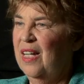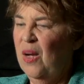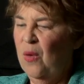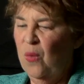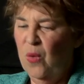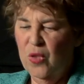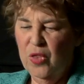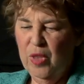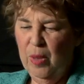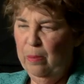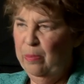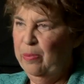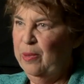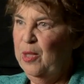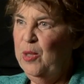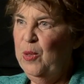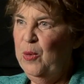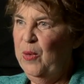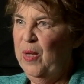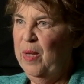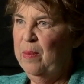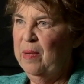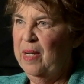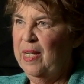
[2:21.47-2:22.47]
with a
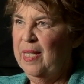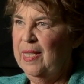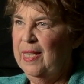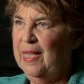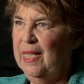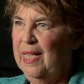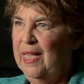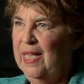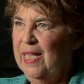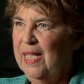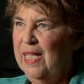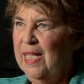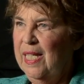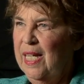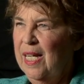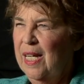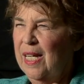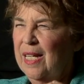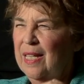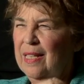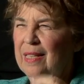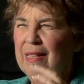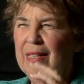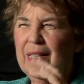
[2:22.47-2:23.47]
blue ribbon,
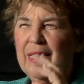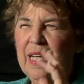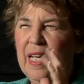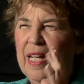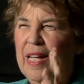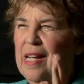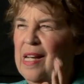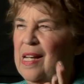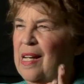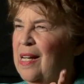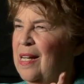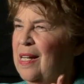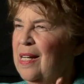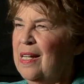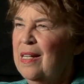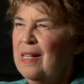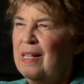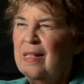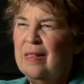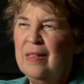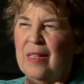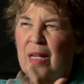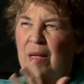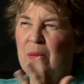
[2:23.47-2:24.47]
looking
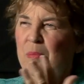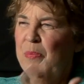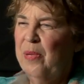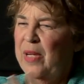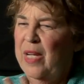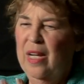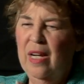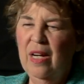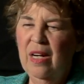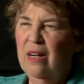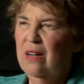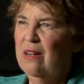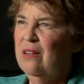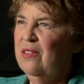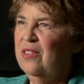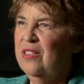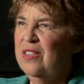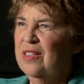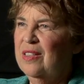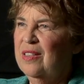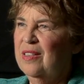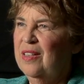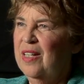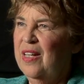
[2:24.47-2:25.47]
their
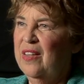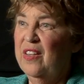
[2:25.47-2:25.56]
peers,